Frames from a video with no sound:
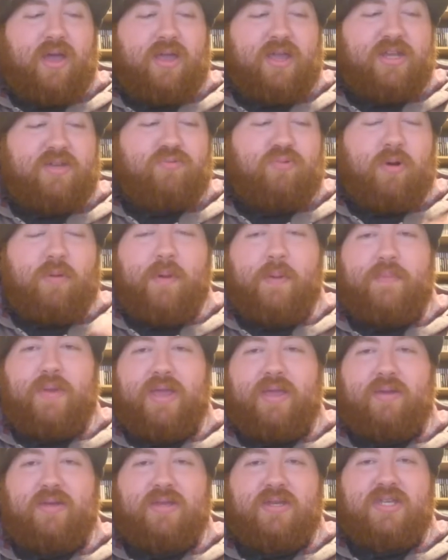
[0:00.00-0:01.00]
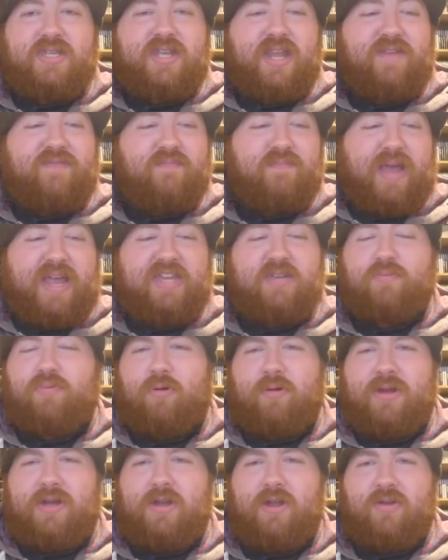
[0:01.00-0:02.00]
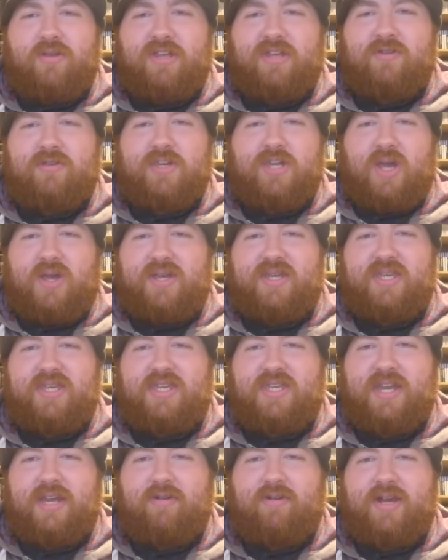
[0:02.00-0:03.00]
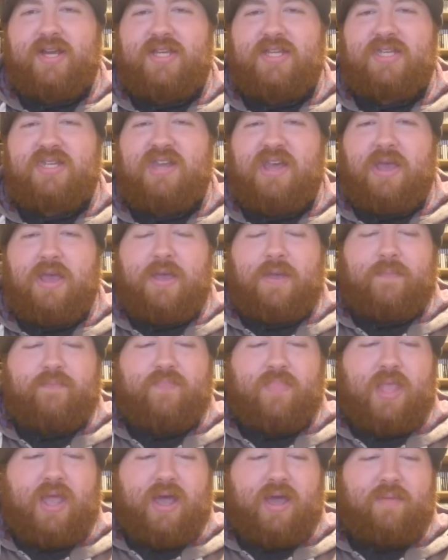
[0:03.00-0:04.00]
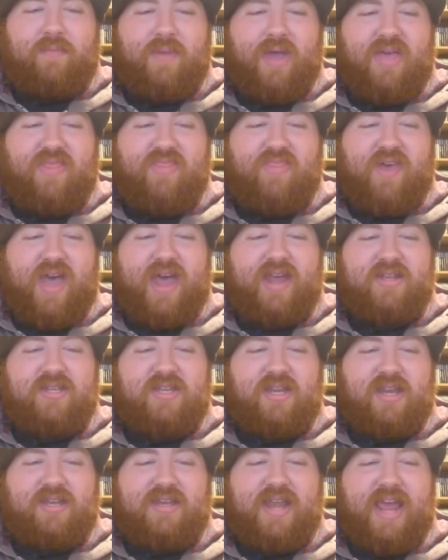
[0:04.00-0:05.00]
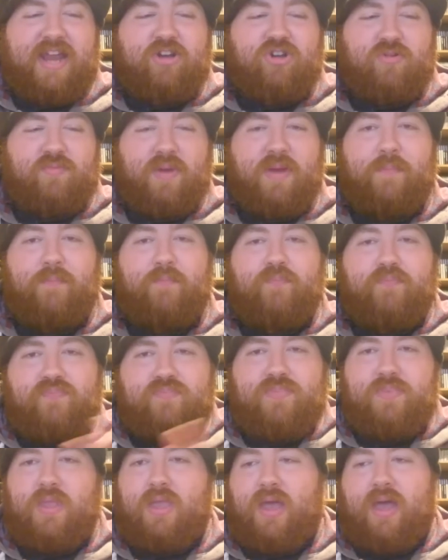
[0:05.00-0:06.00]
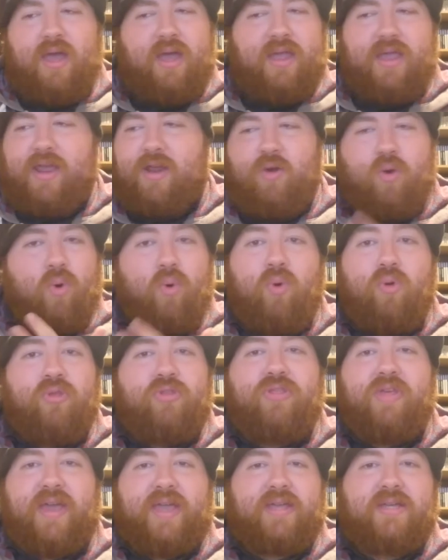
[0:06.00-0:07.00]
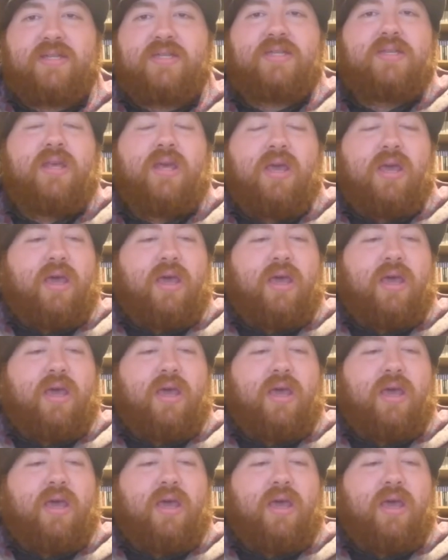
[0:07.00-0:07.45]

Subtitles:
It's probably, Stephen Baxter probably knew this was going to series. And that's a detriment in all things.